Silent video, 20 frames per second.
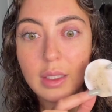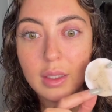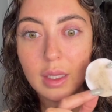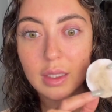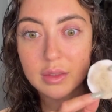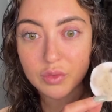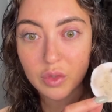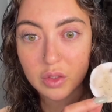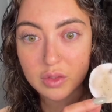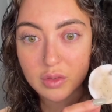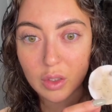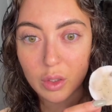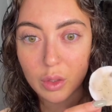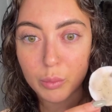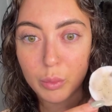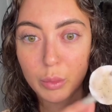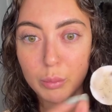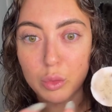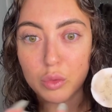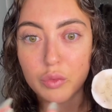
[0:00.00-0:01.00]
The Kiss
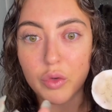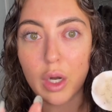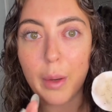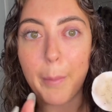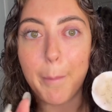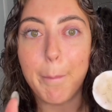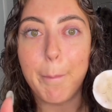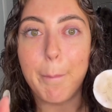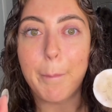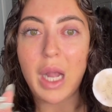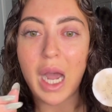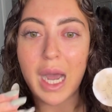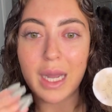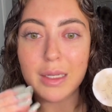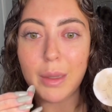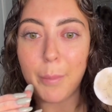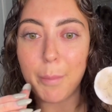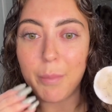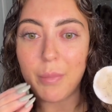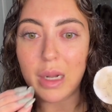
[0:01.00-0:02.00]
Volscara remover
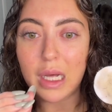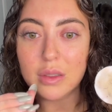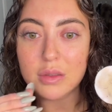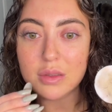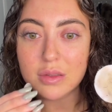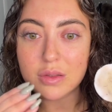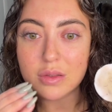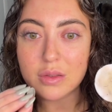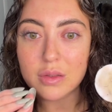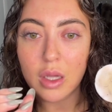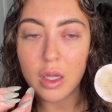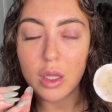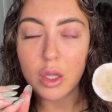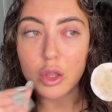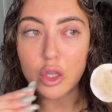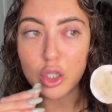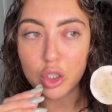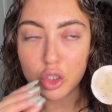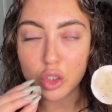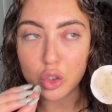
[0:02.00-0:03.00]
kind of melts
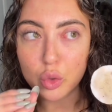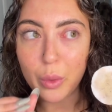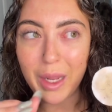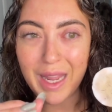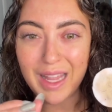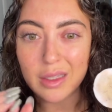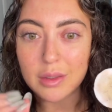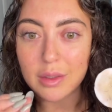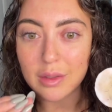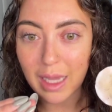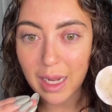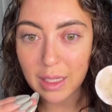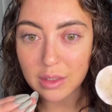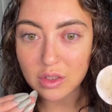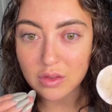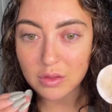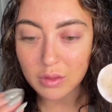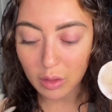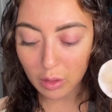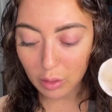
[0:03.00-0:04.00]
the glue and the
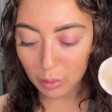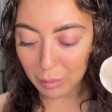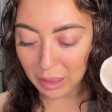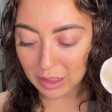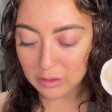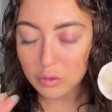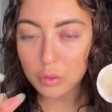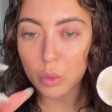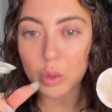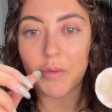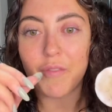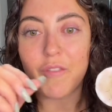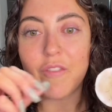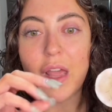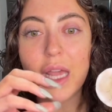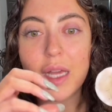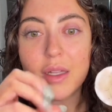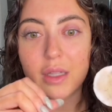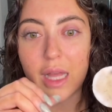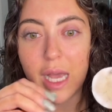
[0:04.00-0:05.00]
lashes a little bit, so the
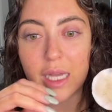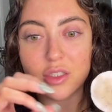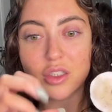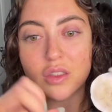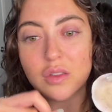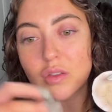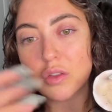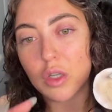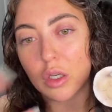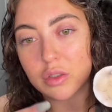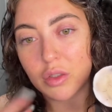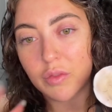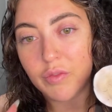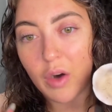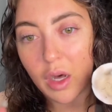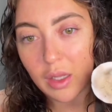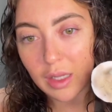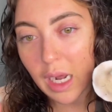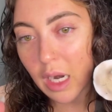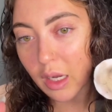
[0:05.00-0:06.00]
fake lashes start to
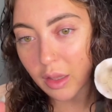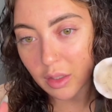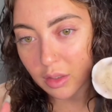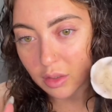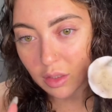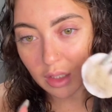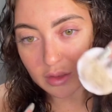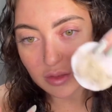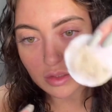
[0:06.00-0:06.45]
fall out of the